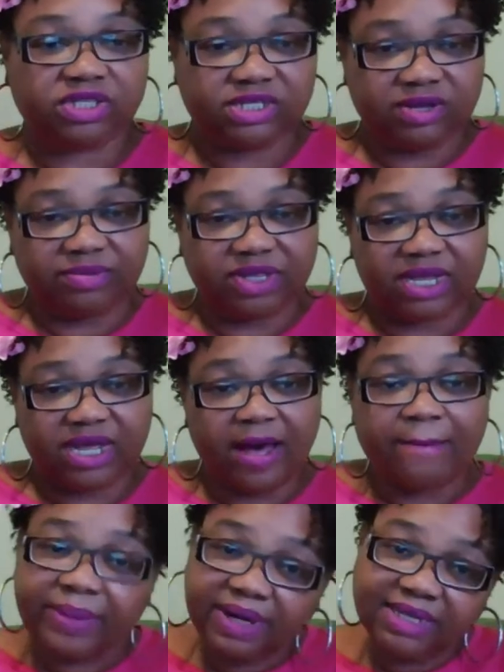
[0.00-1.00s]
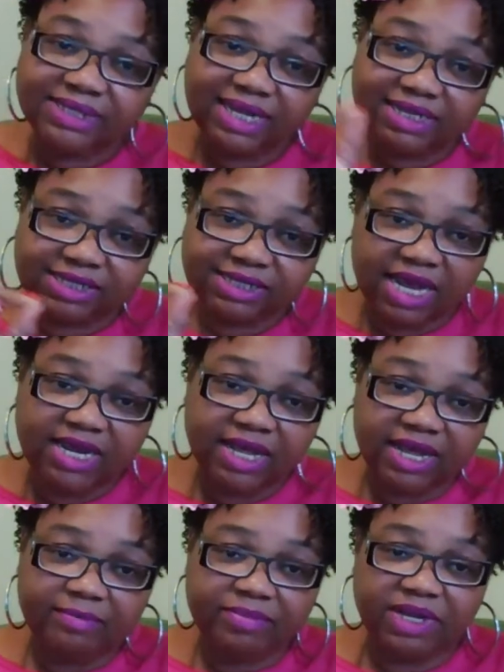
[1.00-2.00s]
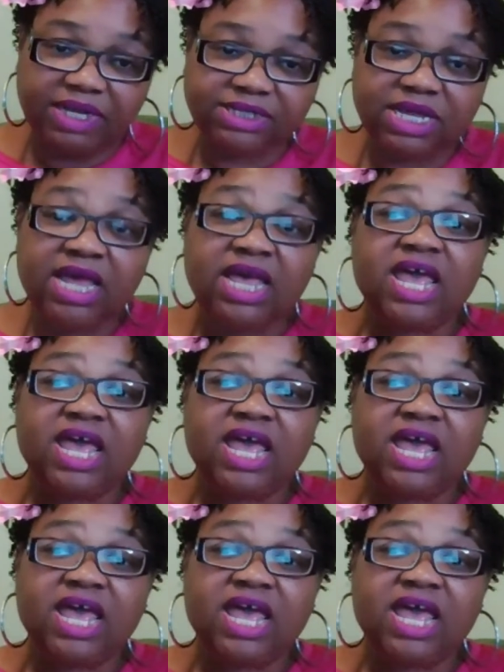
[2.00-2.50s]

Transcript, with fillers: some of the companies like the signing companies